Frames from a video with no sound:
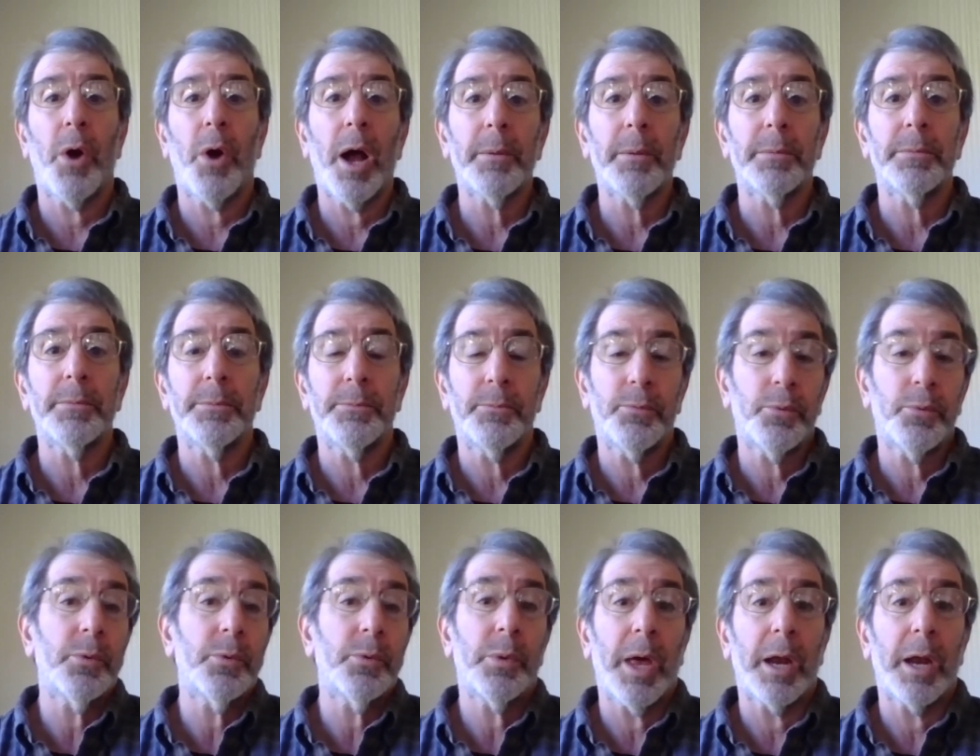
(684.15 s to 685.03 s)

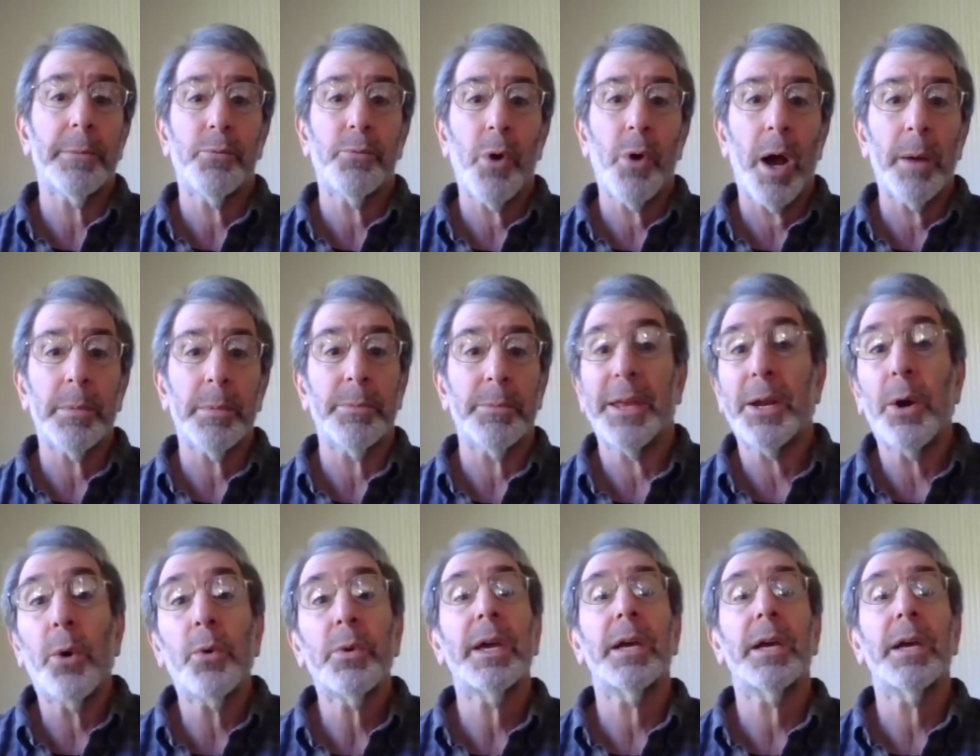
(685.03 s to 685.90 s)
a problem. They
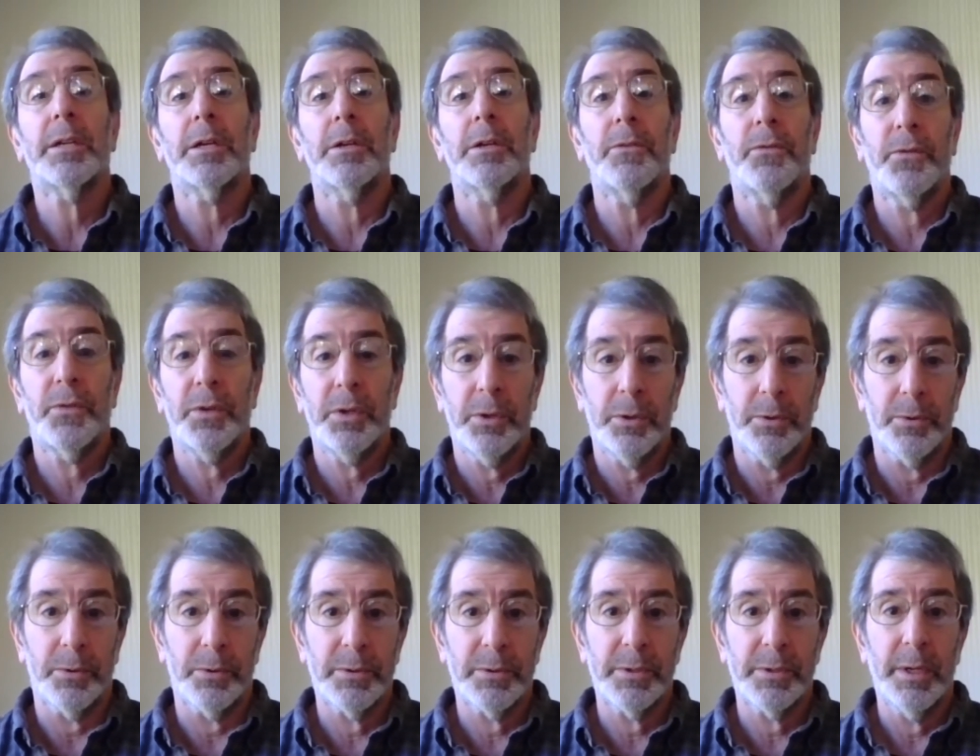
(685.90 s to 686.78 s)
don't get
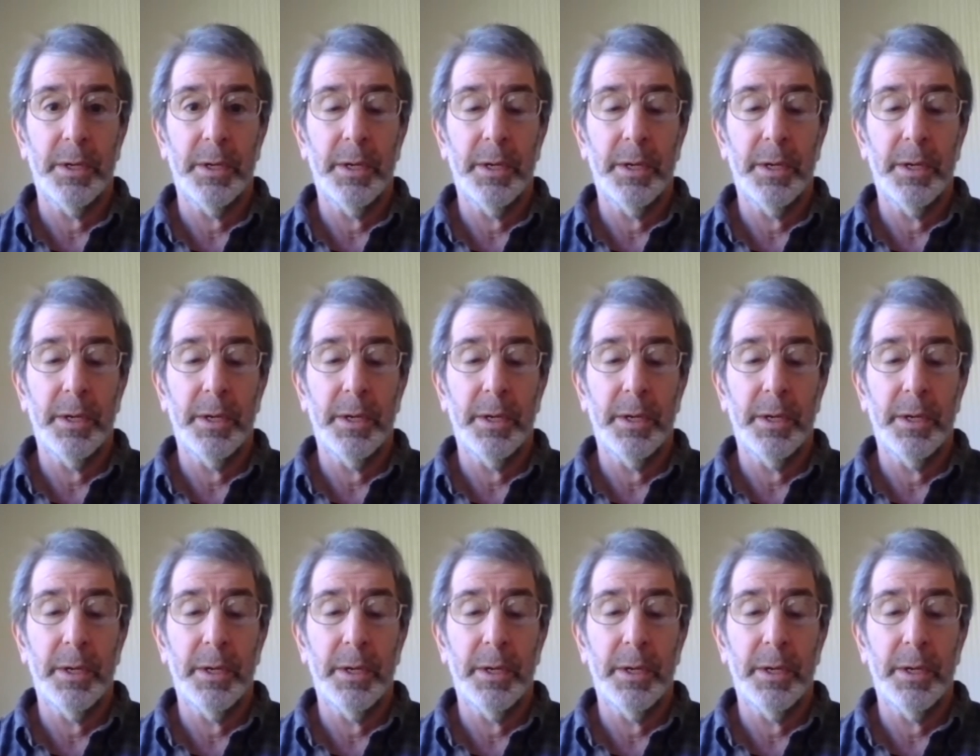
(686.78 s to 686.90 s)
confused.